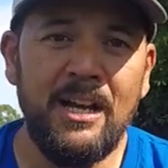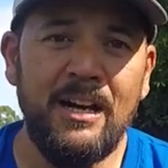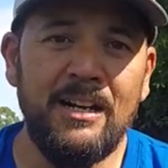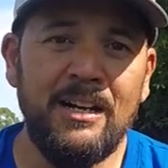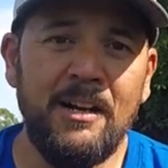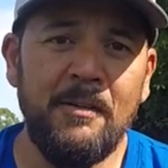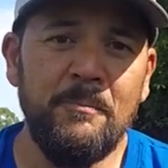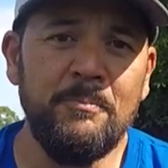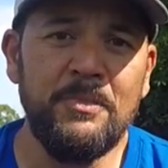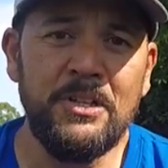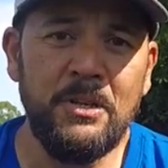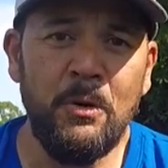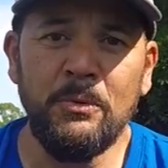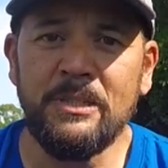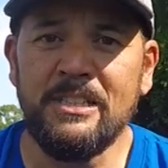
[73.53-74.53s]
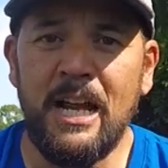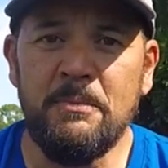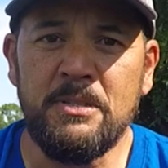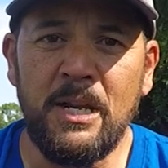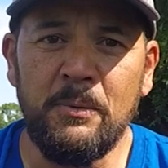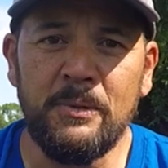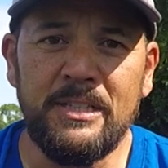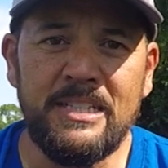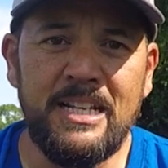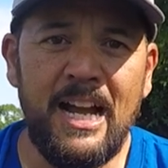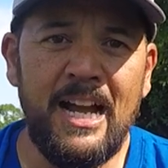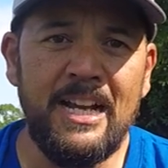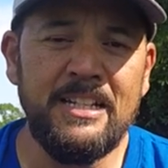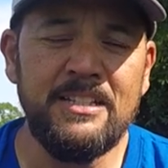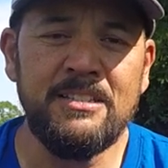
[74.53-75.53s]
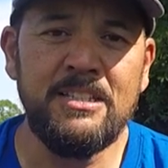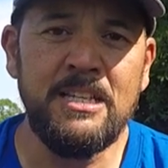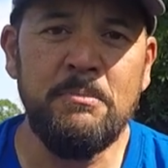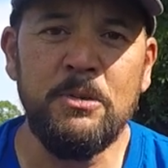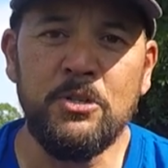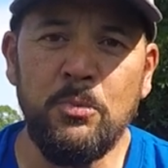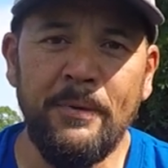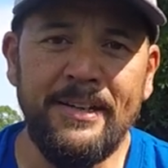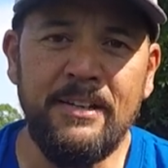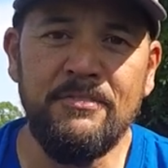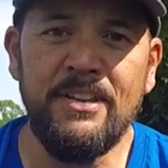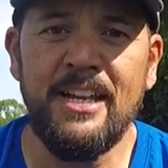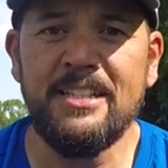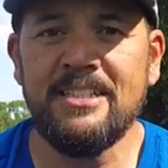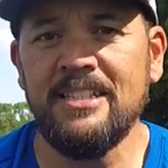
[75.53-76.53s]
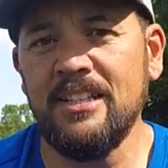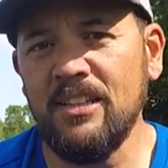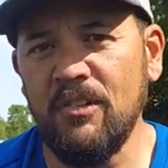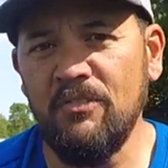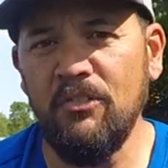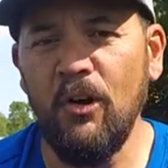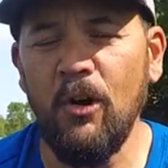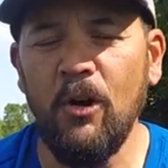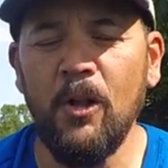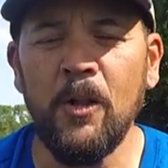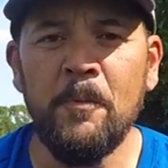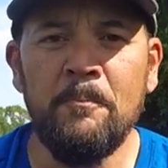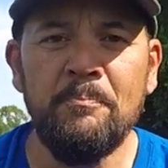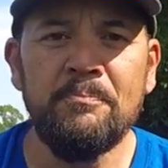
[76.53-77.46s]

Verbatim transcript: Um, the only times I really guide is in between events and in the fall.